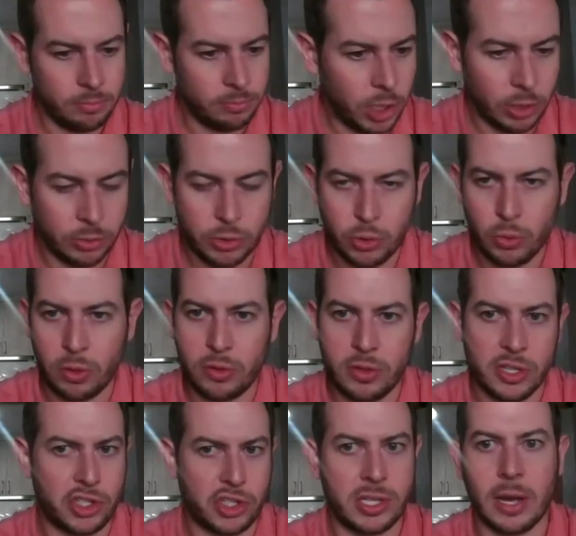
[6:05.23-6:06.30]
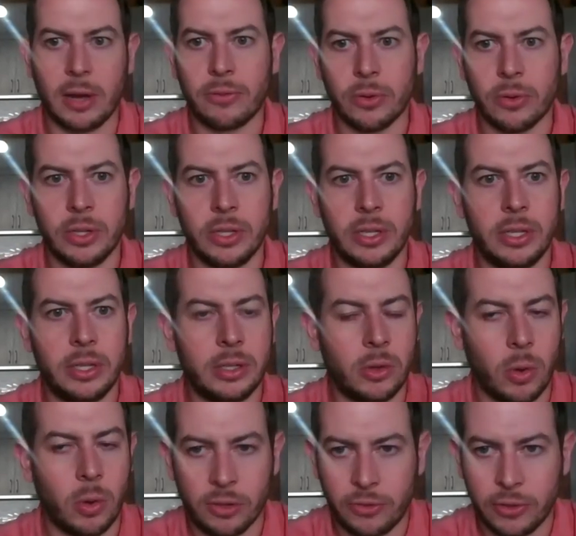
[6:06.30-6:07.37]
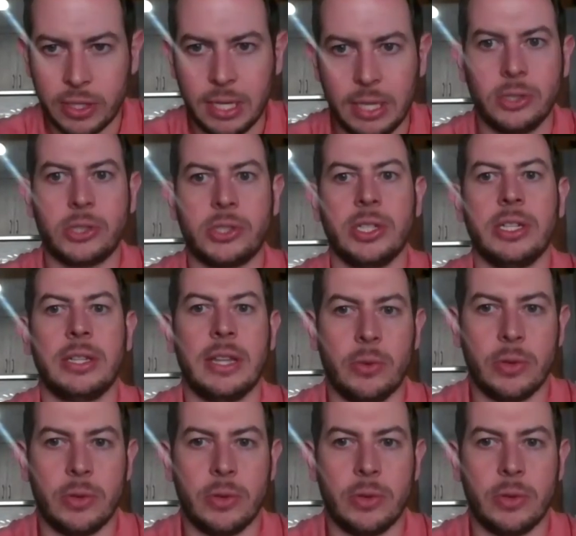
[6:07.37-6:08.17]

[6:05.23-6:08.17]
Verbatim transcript: you know, do discovery, qualification.